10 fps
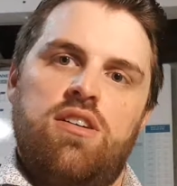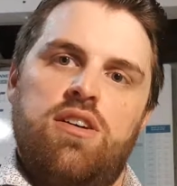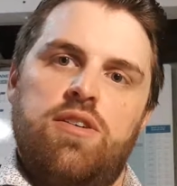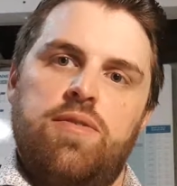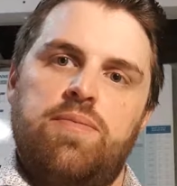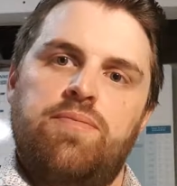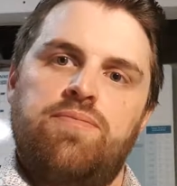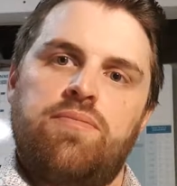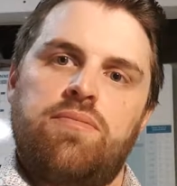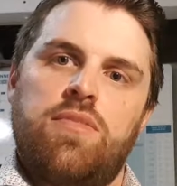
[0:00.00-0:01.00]
I
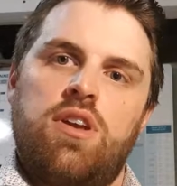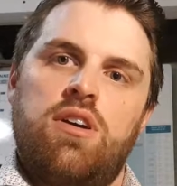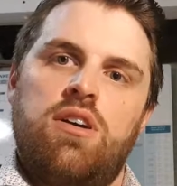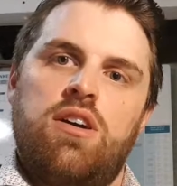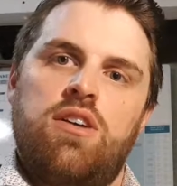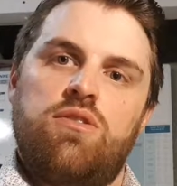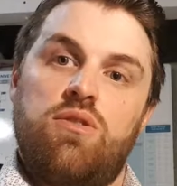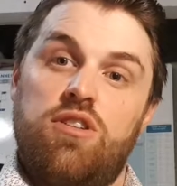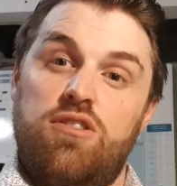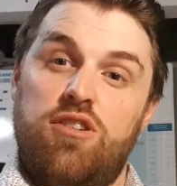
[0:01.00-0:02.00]

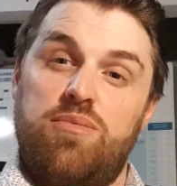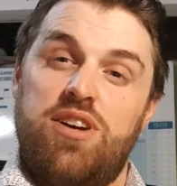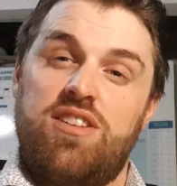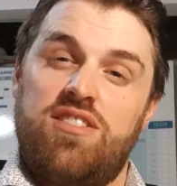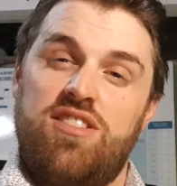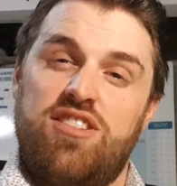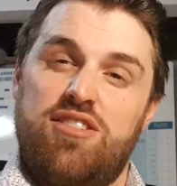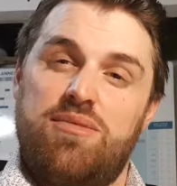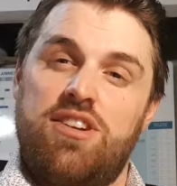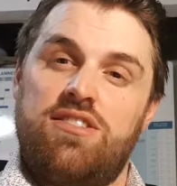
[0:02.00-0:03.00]
talk a lot about
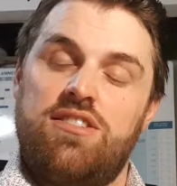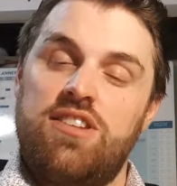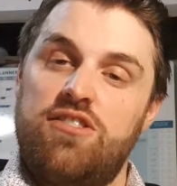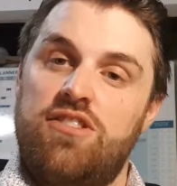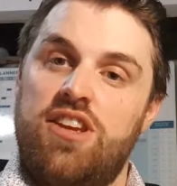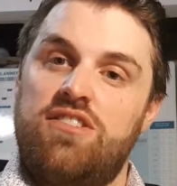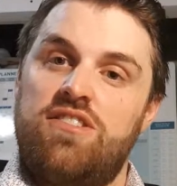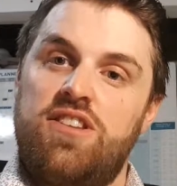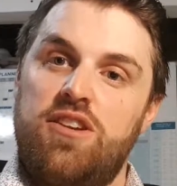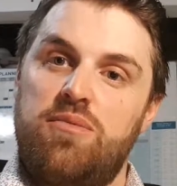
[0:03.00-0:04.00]
ACC to the
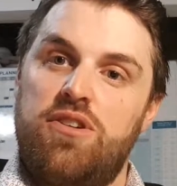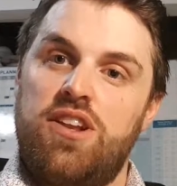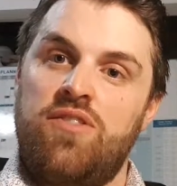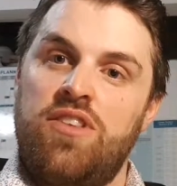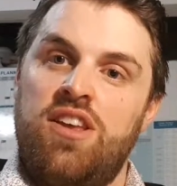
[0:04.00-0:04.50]
ACC community.